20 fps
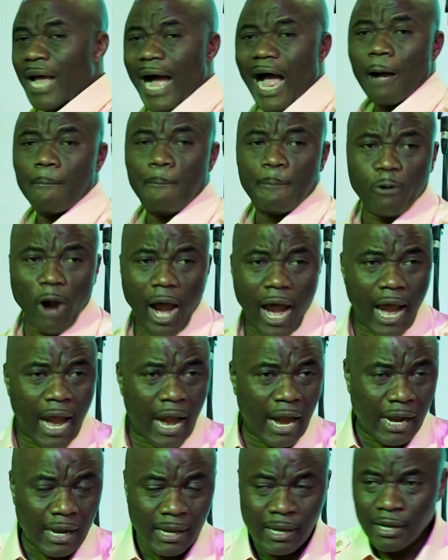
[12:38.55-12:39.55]
I
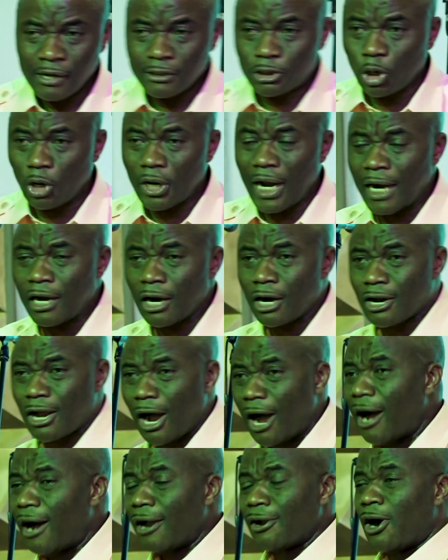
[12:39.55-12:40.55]
pray so that the
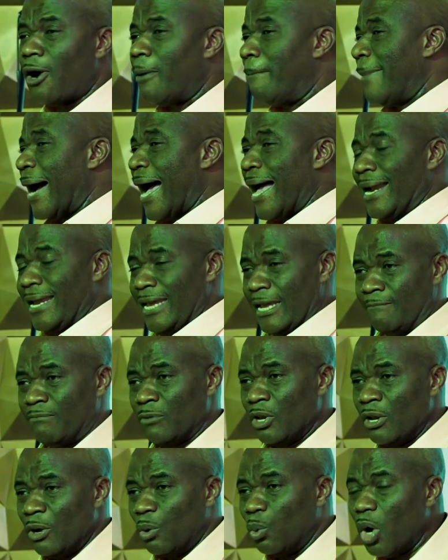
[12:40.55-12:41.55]
God Almighty
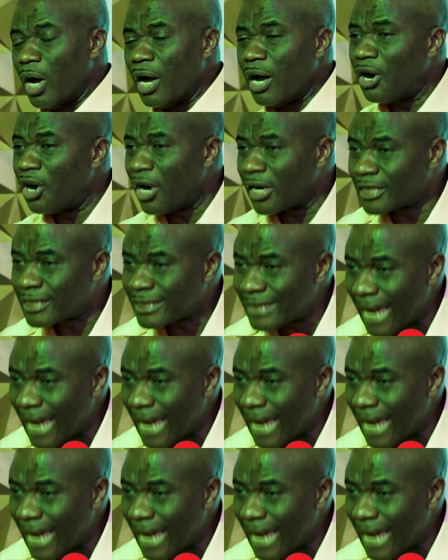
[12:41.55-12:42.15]
will